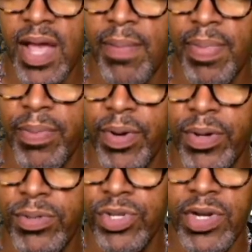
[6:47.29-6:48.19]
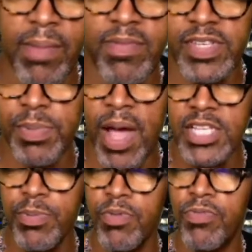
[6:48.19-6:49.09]
I'm the producer, and I'm
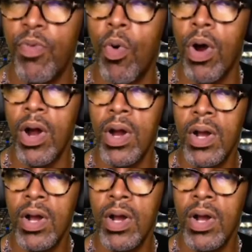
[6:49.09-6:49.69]
responsible for